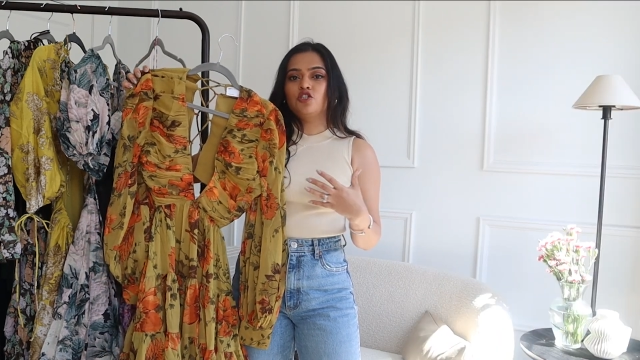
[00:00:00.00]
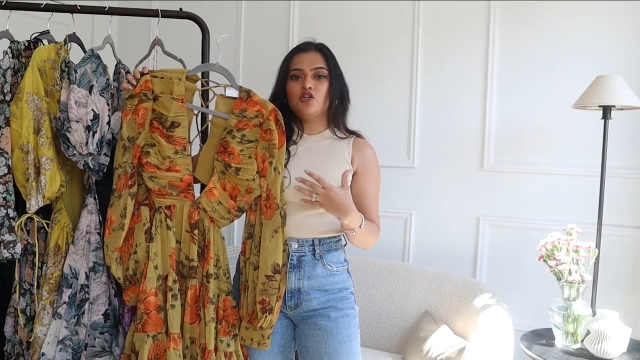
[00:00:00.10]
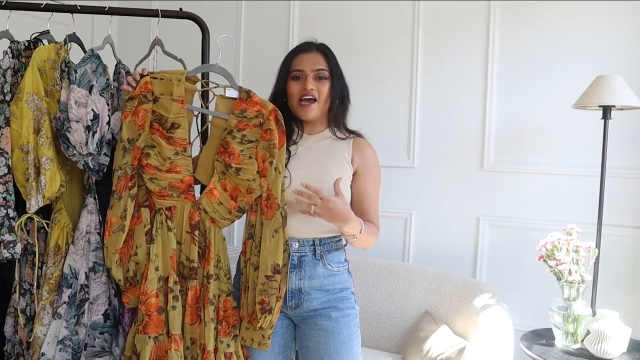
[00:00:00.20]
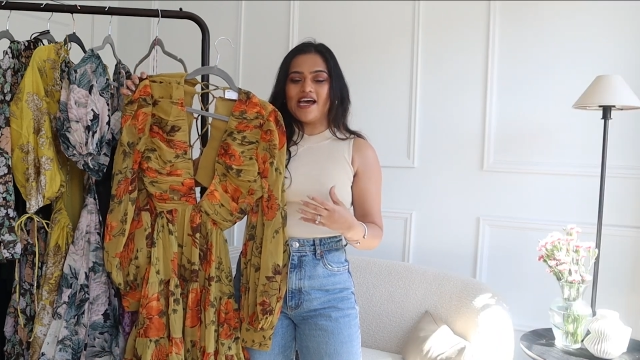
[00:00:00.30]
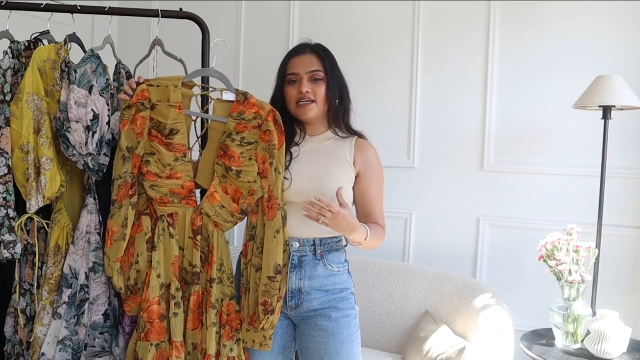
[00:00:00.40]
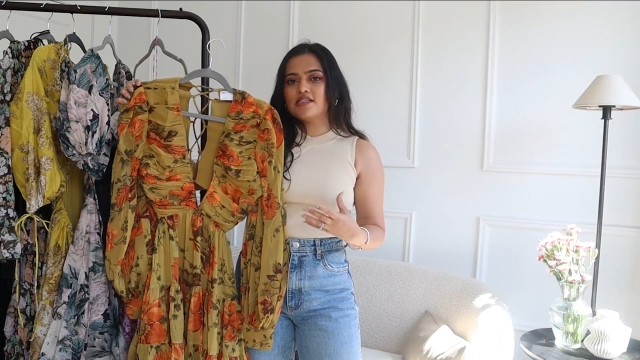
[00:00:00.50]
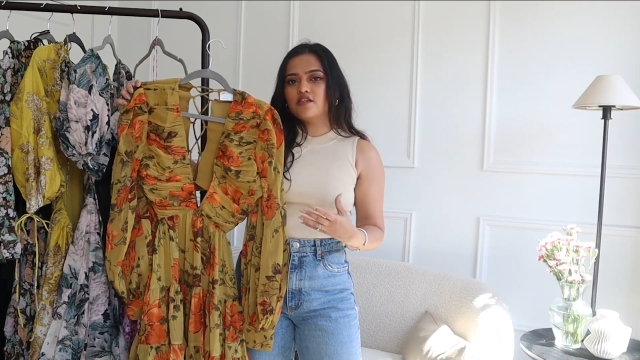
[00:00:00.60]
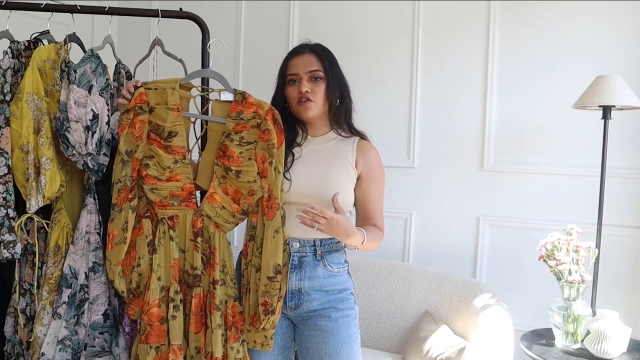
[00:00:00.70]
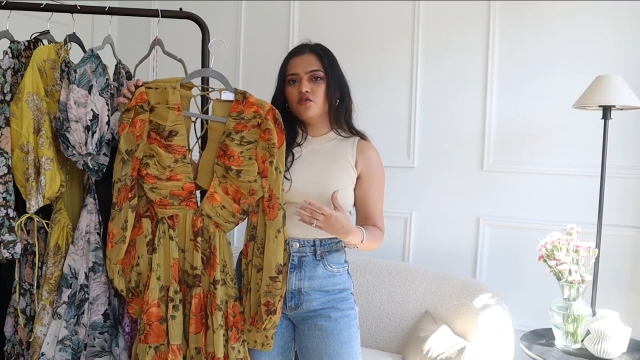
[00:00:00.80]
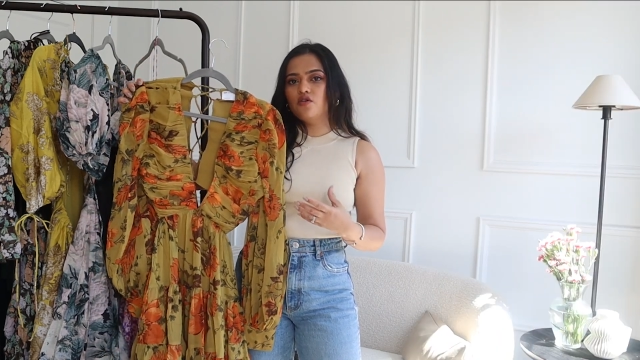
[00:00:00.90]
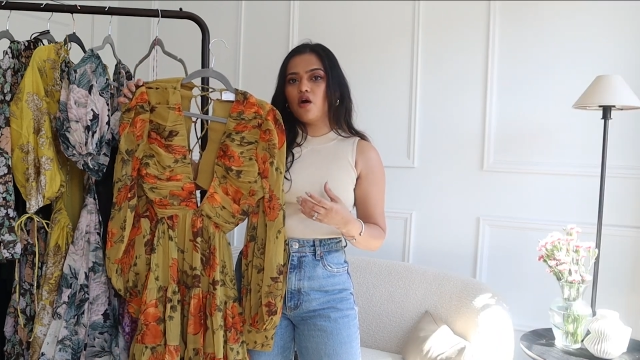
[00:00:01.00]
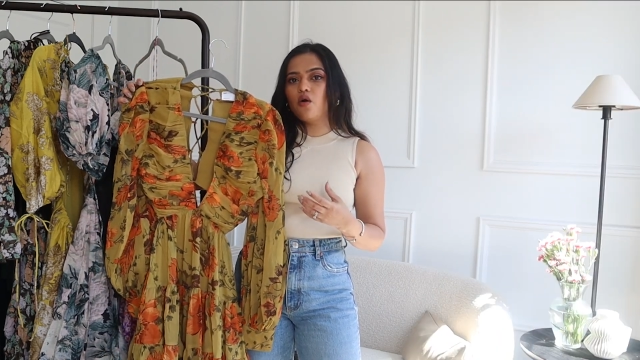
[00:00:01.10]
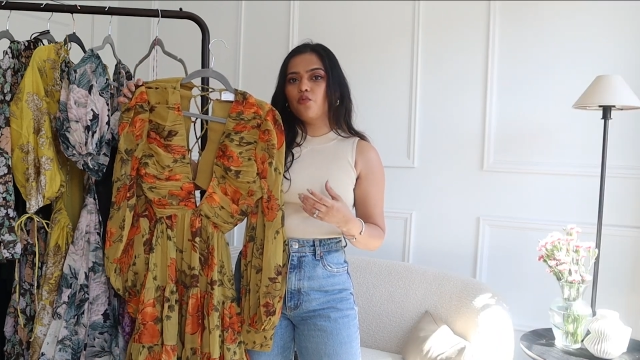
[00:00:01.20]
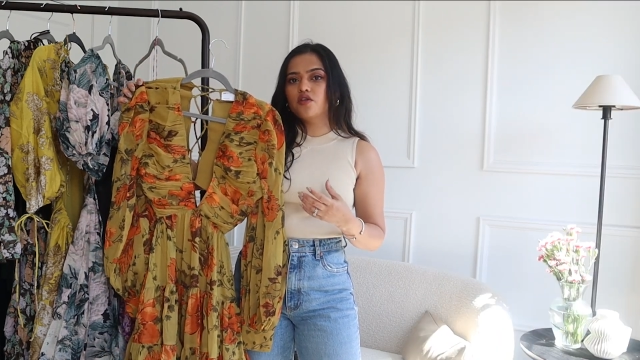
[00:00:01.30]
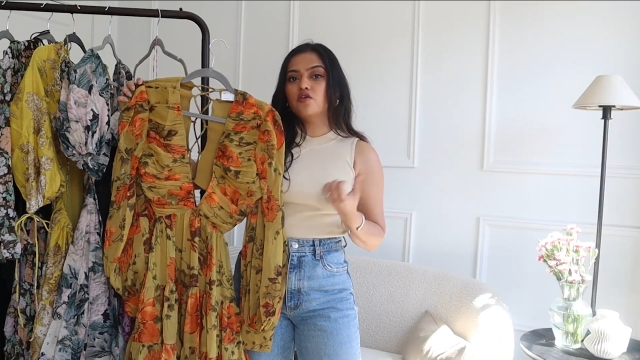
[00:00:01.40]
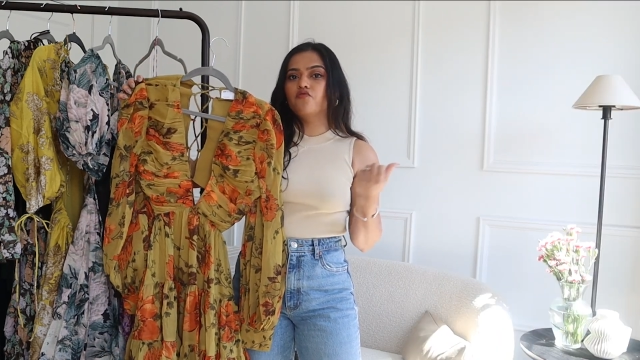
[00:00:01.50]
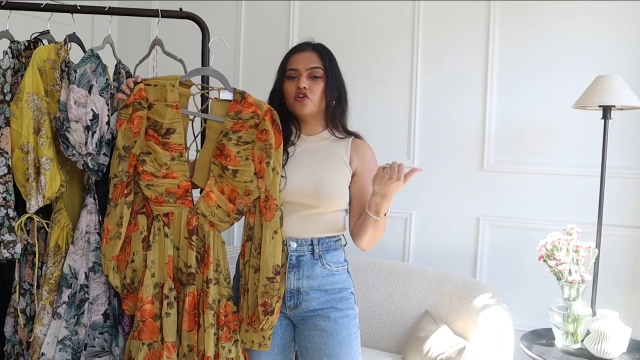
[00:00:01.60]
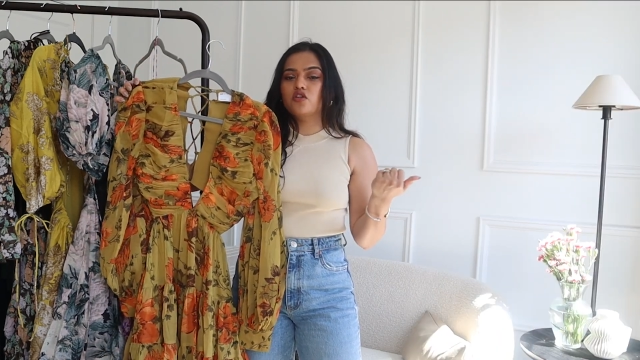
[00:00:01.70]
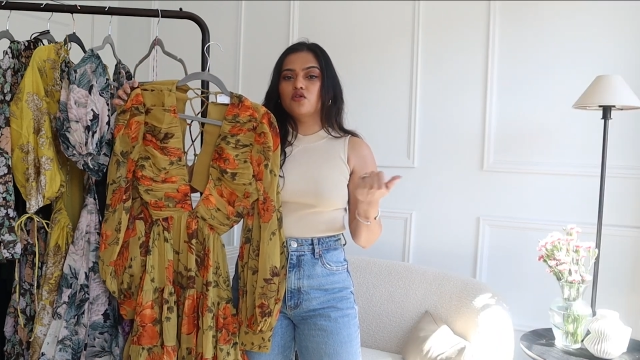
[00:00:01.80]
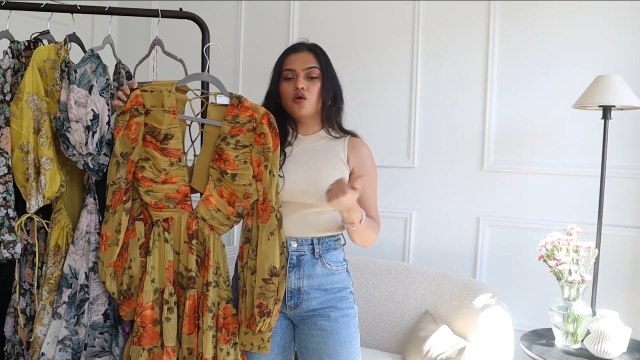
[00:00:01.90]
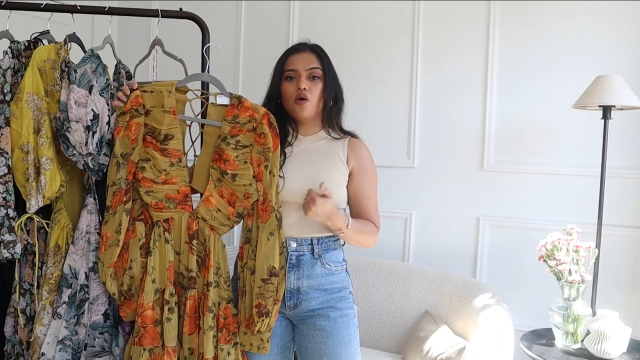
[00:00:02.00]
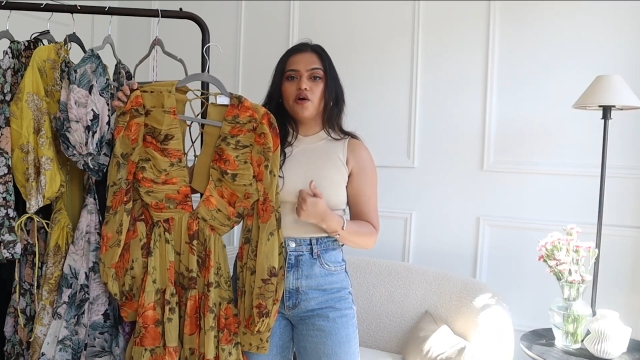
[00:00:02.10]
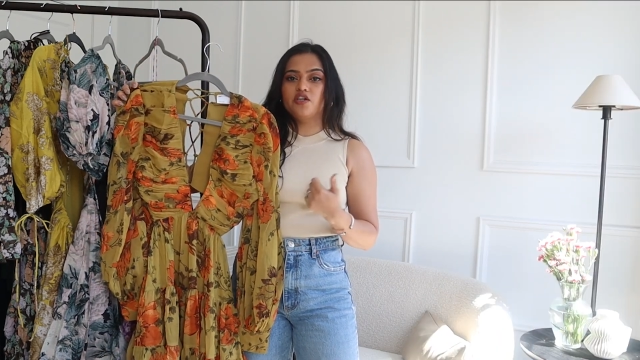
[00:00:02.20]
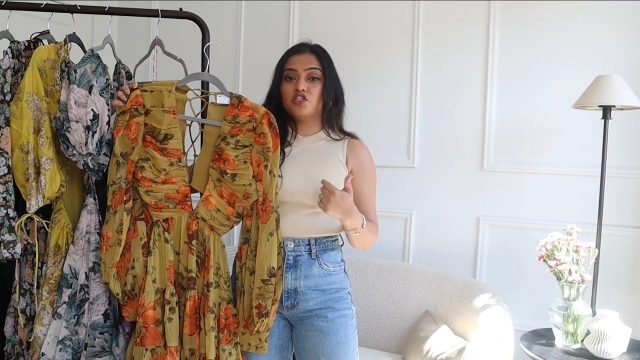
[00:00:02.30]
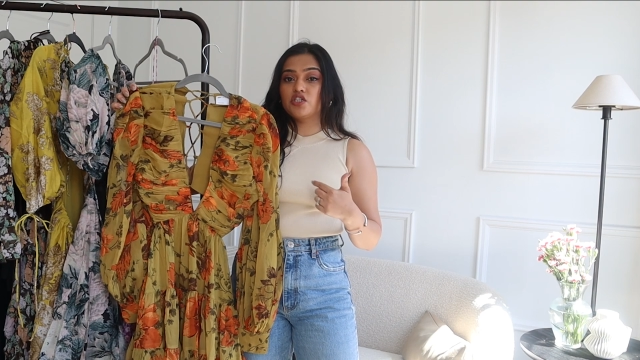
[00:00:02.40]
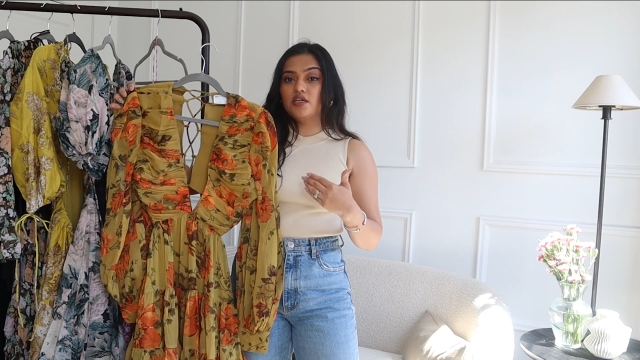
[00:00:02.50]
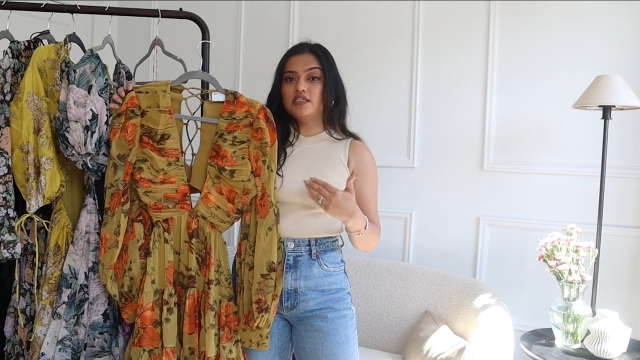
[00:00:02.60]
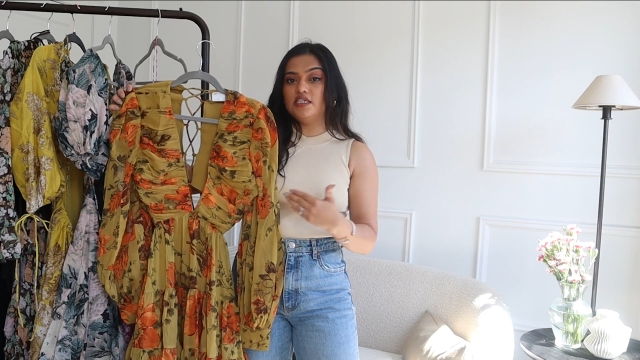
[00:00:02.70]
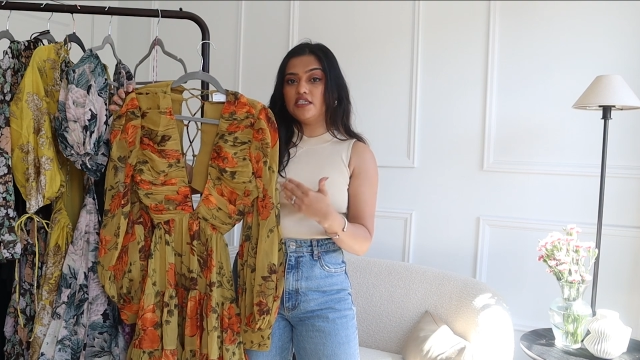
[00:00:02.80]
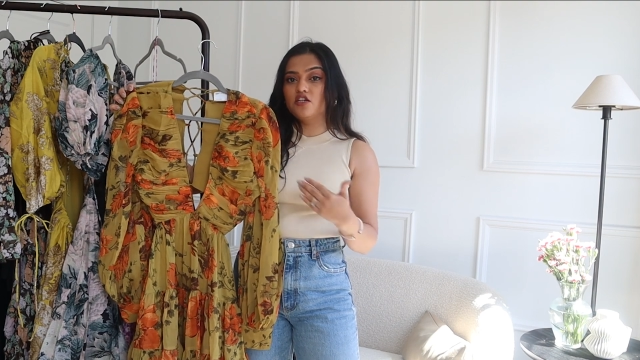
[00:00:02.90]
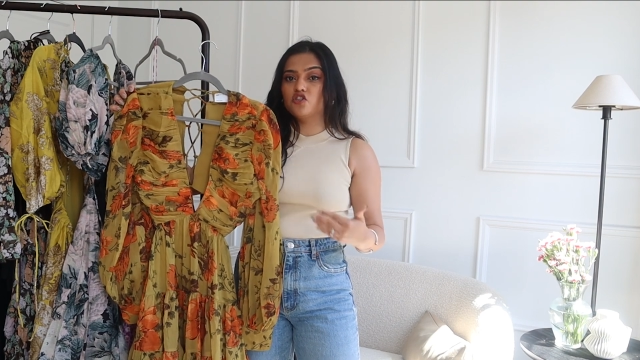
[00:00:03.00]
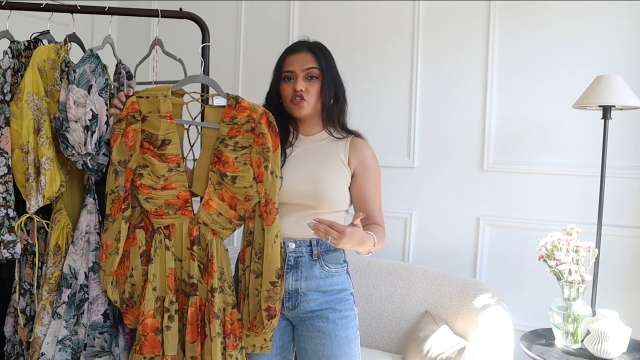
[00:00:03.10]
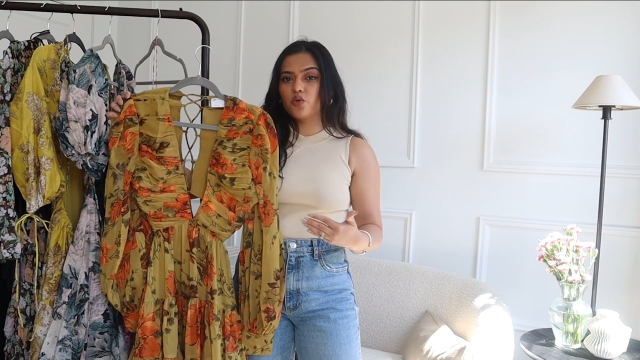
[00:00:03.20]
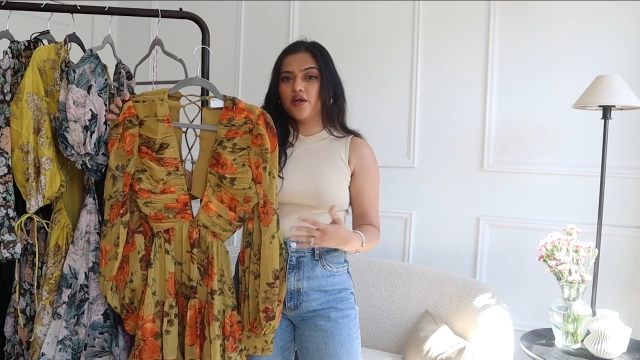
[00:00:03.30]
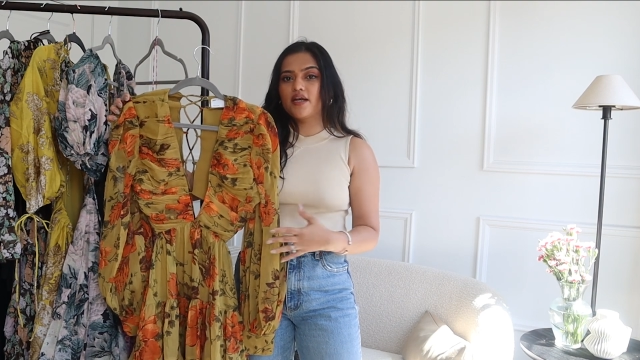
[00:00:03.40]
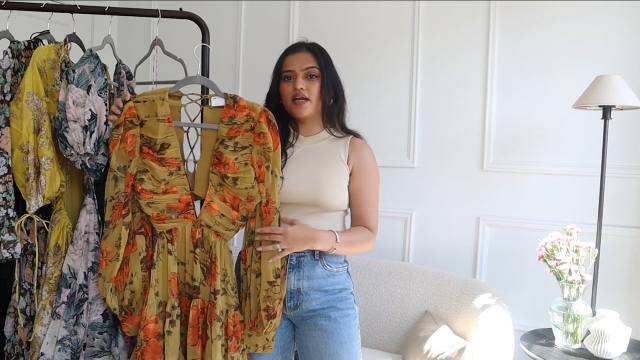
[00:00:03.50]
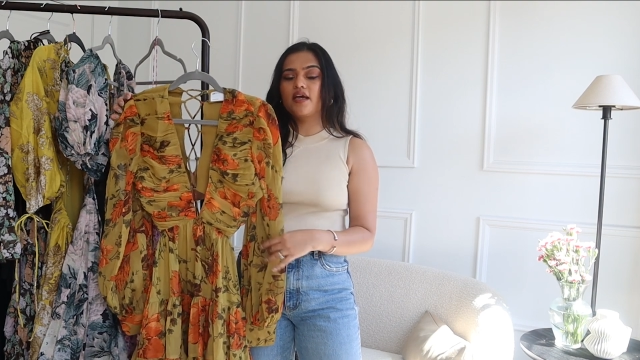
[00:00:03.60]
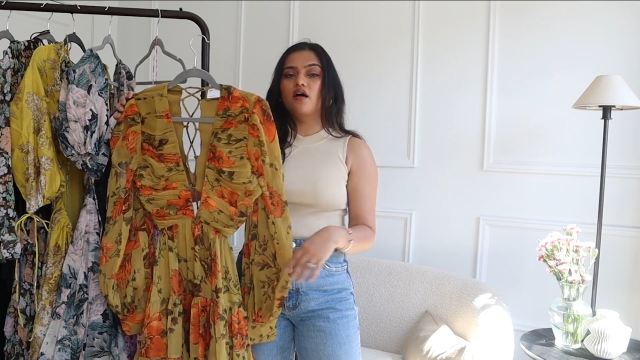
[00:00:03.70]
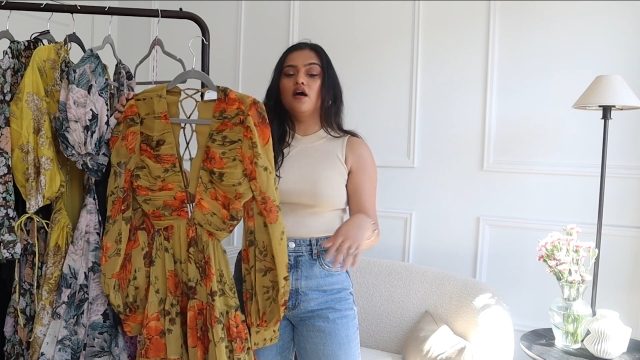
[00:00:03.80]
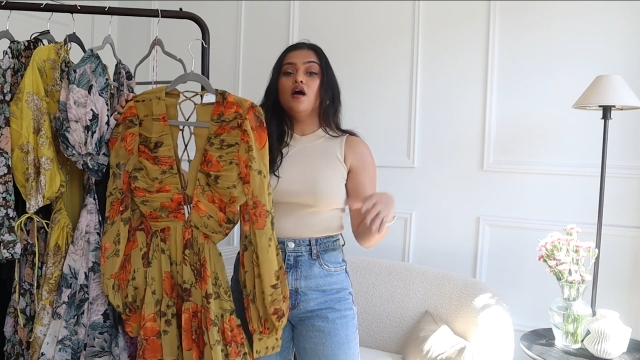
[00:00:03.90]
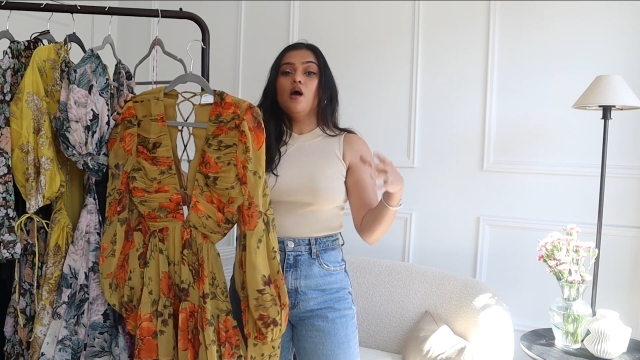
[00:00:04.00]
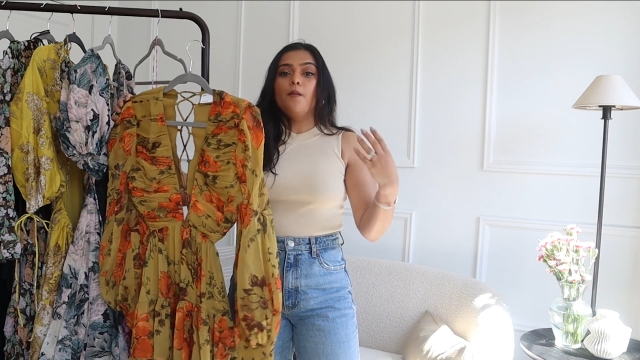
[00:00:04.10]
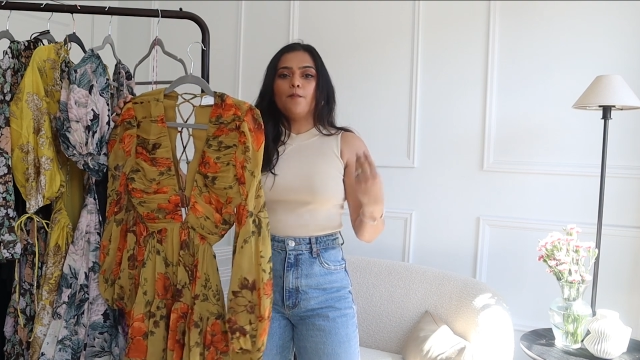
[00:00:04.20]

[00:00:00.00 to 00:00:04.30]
dress you know with with no additional details to it like a